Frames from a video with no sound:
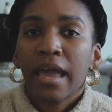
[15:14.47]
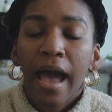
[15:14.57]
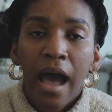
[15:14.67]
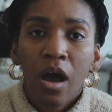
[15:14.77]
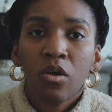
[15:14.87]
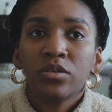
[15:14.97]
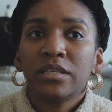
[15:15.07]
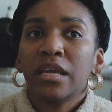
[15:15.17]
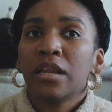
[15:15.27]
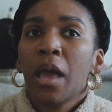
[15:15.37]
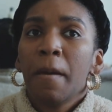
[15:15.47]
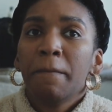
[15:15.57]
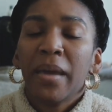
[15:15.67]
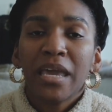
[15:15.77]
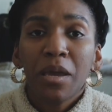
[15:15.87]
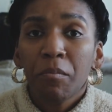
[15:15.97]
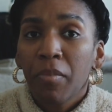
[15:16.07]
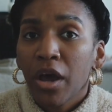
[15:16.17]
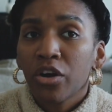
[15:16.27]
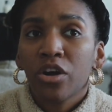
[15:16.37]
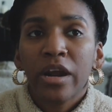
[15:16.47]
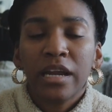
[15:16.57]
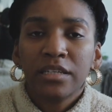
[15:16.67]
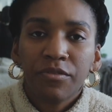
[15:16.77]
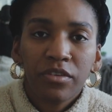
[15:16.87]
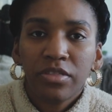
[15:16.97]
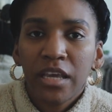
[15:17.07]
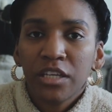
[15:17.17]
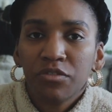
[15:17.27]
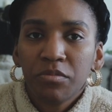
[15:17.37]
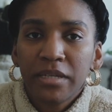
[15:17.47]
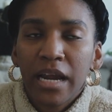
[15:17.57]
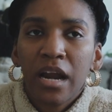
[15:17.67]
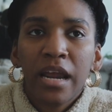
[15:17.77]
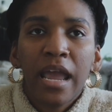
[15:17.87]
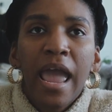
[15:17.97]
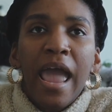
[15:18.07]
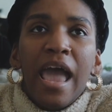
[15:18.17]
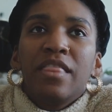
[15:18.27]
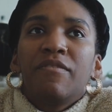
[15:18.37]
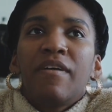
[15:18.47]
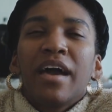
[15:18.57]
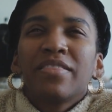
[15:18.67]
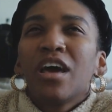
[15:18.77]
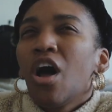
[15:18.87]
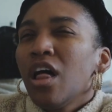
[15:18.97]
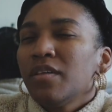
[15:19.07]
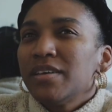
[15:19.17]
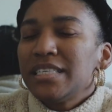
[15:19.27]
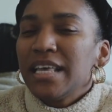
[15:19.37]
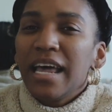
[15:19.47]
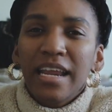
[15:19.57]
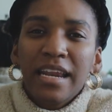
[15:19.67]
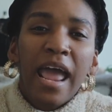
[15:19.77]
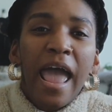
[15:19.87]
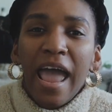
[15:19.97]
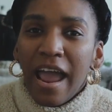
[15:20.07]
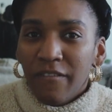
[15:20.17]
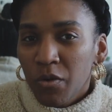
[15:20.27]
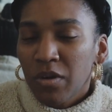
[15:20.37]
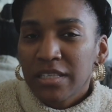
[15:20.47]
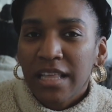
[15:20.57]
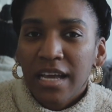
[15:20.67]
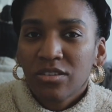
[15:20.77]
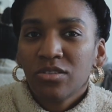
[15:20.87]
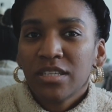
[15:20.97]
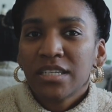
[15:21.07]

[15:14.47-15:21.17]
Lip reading: cows and making butter and different things from dairy. And the fact that all of a sudden everyone's lactose